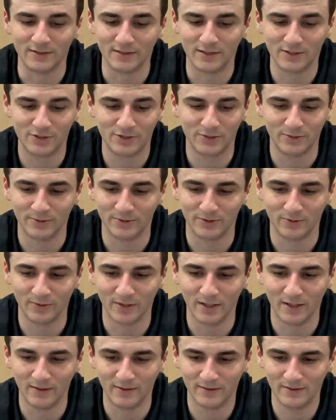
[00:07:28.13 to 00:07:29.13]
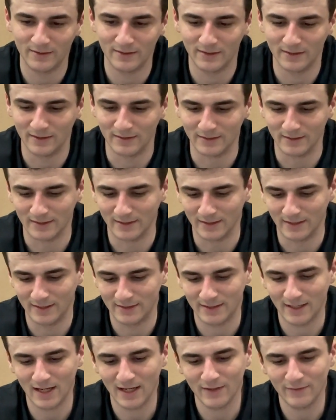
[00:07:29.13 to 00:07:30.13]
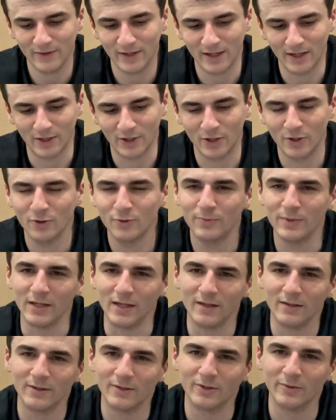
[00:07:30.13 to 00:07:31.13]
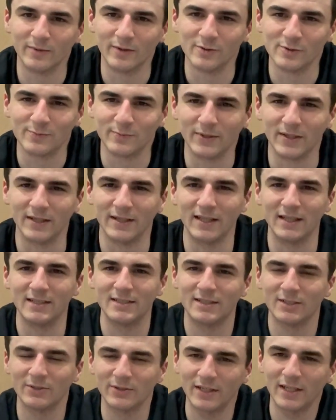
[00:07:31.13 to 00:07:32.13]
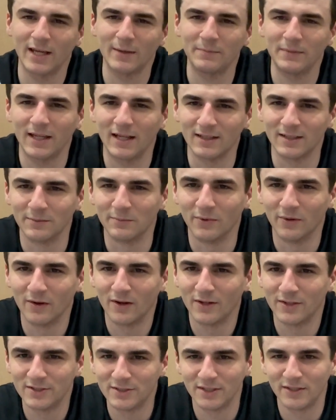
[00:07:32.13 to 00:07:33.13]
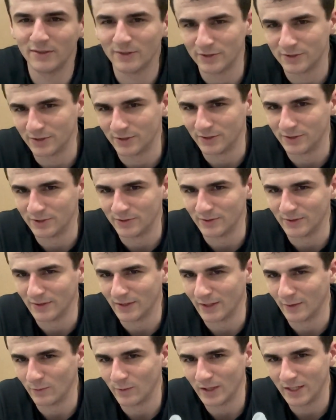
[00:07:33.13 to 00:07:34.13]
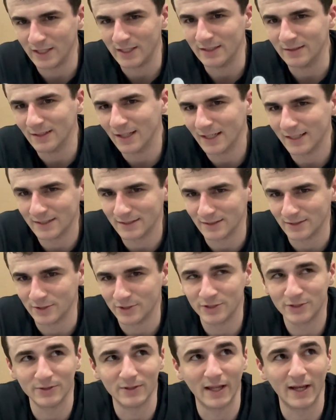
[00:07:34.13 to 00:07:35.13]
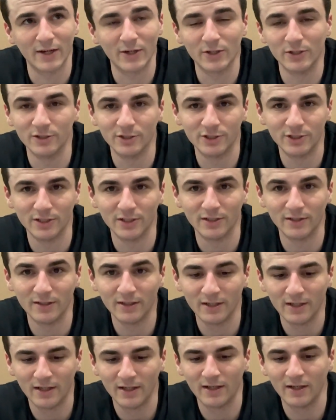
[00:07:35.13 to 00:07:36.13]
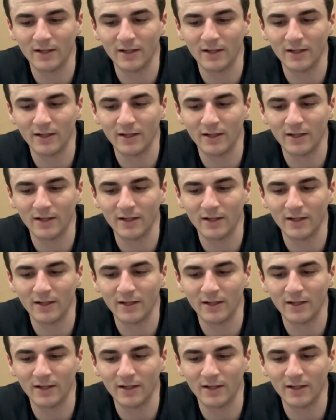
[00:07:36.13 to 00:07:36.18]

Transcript: This shoe is great. It's kind of like a Kobe almost, but they still kept that LeBron signature to it, like what he likes in a shoe, that cushion.